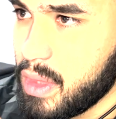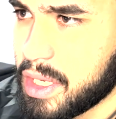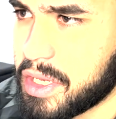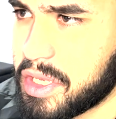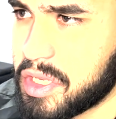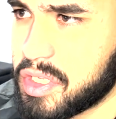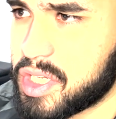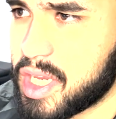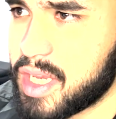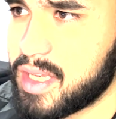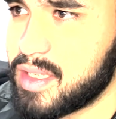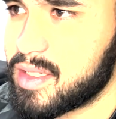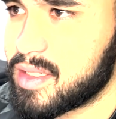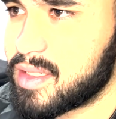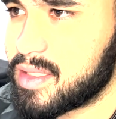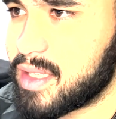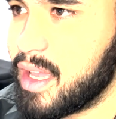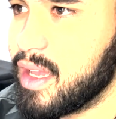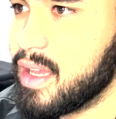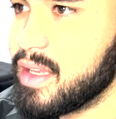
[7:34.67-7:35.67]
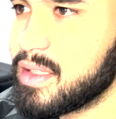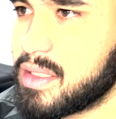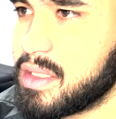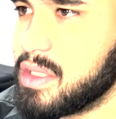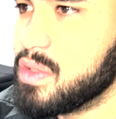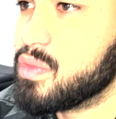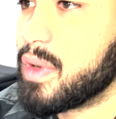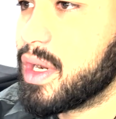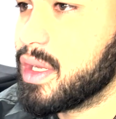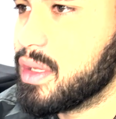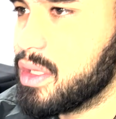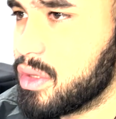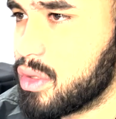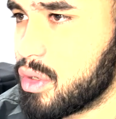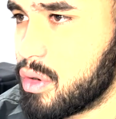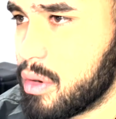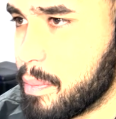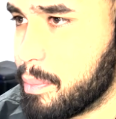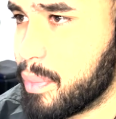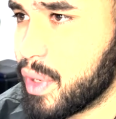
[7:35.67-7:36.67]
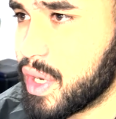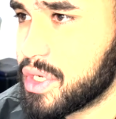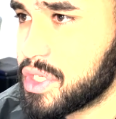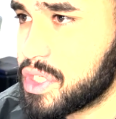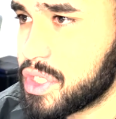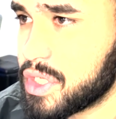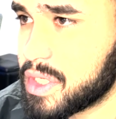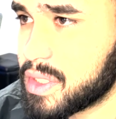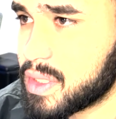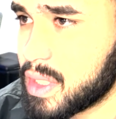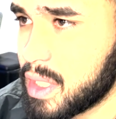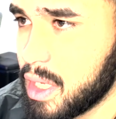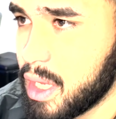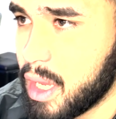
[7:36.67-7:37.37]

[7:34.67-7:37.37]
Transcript: He changes stance. He's barely throwing punches.